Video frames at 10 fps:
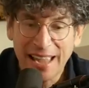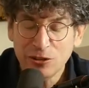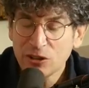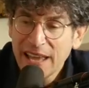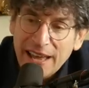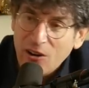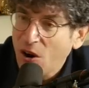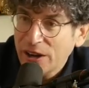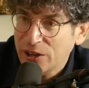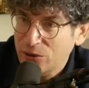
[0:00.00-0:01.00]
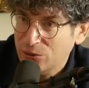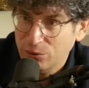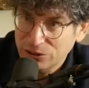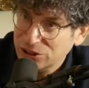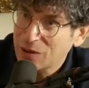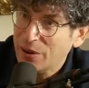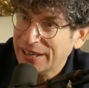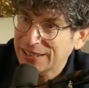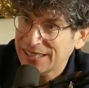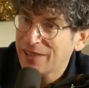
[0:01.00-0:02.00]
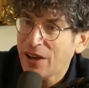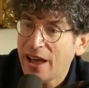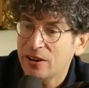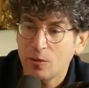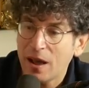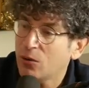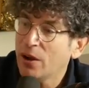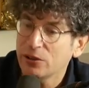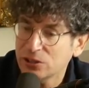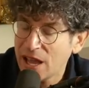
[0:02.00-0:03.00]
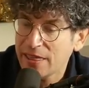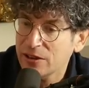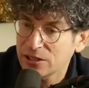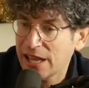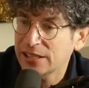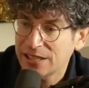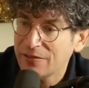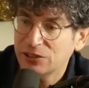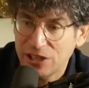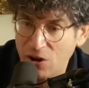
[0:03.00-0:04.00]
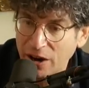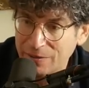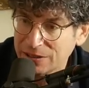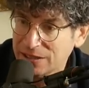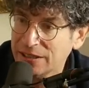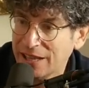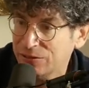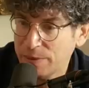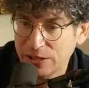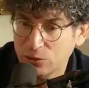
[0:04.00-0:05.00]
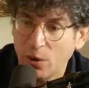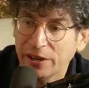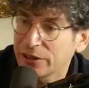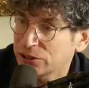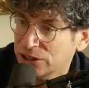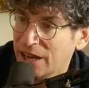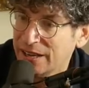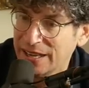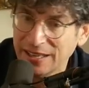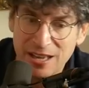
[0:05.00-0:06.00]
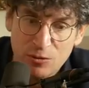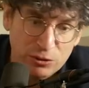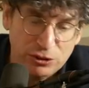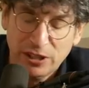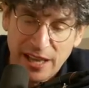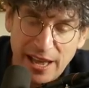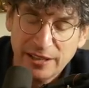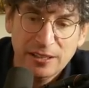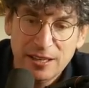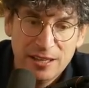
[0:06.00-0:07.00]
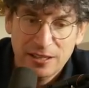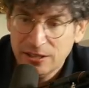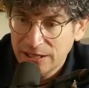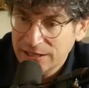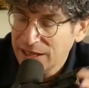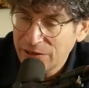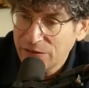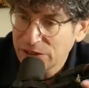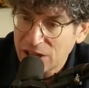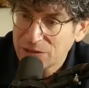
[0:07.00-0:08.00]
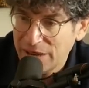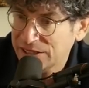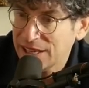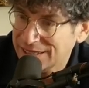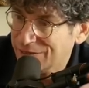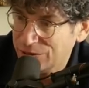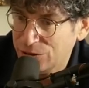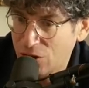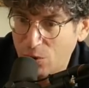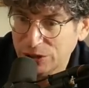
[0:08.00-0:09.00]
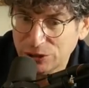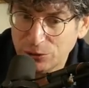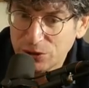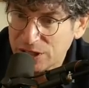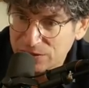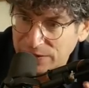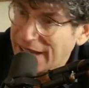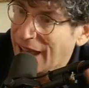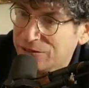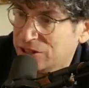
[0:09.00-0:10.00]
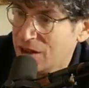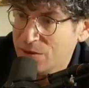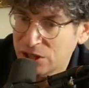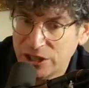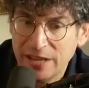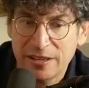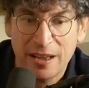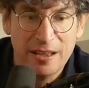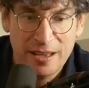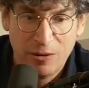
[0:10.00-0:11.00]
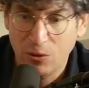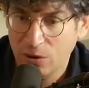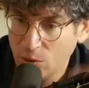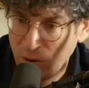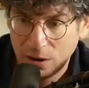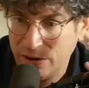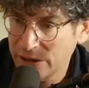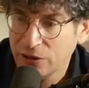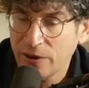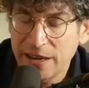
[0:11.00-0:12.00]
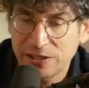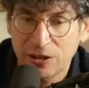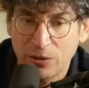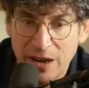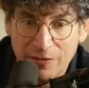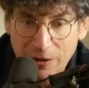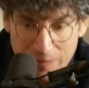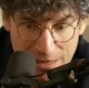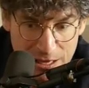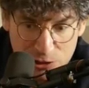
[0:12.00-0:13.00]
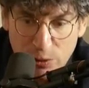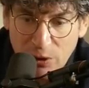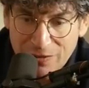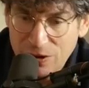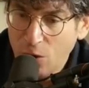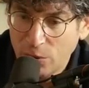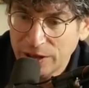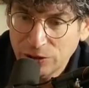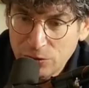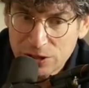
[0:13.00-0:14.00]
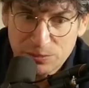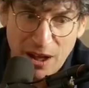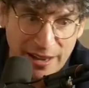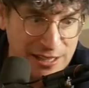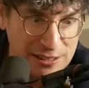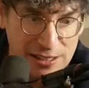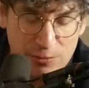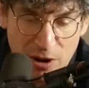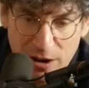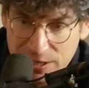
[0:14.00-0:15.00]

And you can't argue with somebody because sure. they've got, no matter what you say, there's like 17 arguments that they've spent 20 years studying, which you can't, it, even if it doesn't make sense, even if you know what the truth is, they have some agenda or or they're crazy or whatever. So we don't even know what we're going to do with this podcast because he went